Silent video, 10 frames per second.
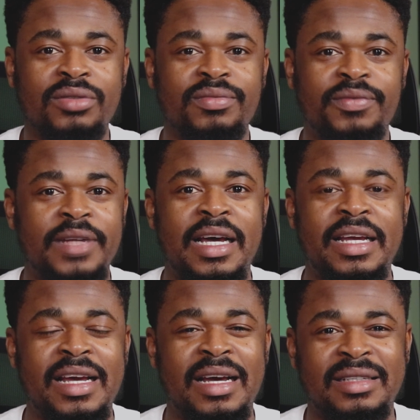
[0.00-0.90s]
out
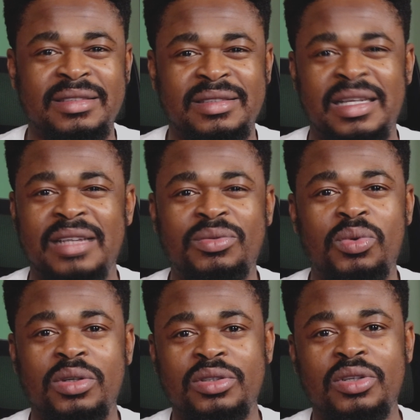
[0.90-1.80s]
flyers and
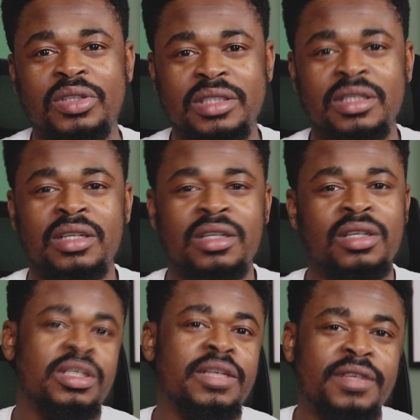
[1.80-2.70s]
whatnot,
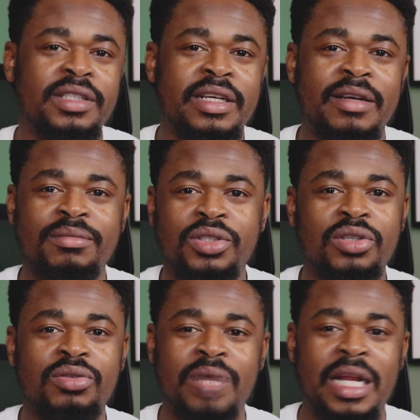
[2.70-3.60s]
giving them, you
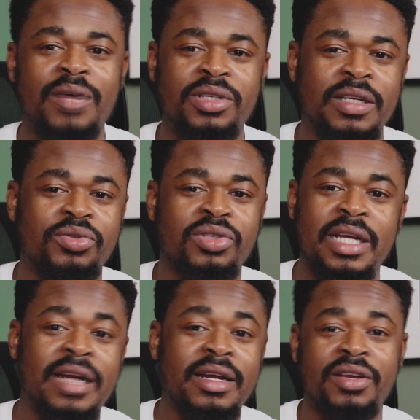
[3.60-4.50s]
know, allowing them to
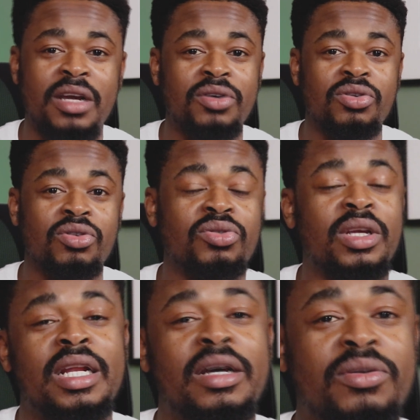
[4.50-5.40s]
scan that QR code to get